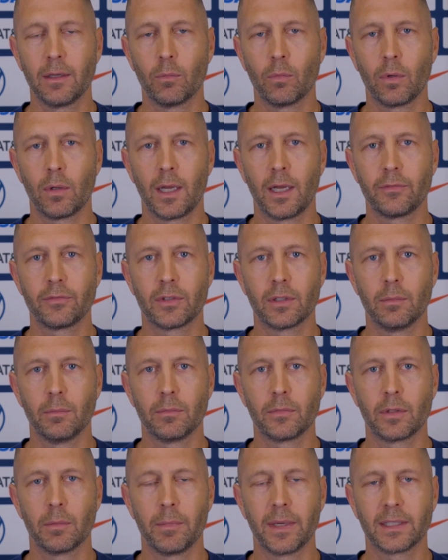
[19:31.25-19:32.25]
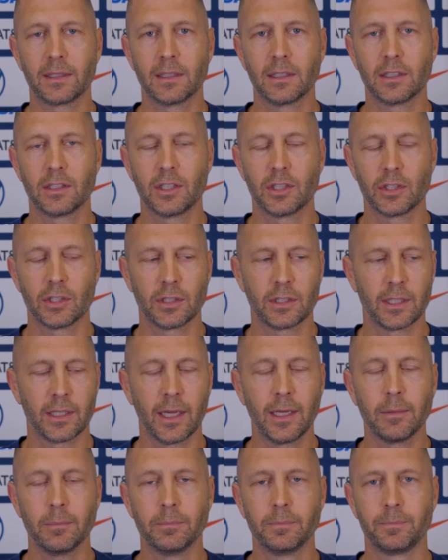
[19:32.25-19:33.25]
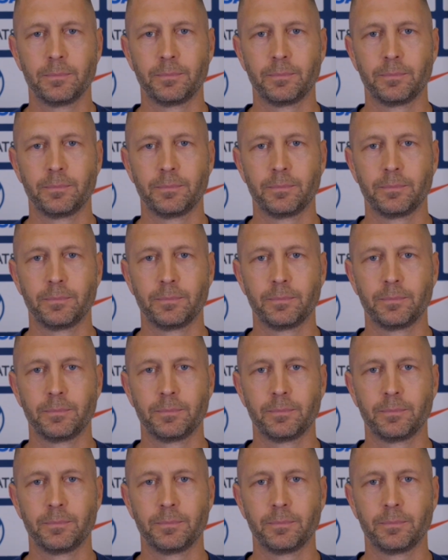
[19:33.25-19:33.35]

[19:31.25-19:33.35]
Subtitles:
and we'll have to make the decision tonight.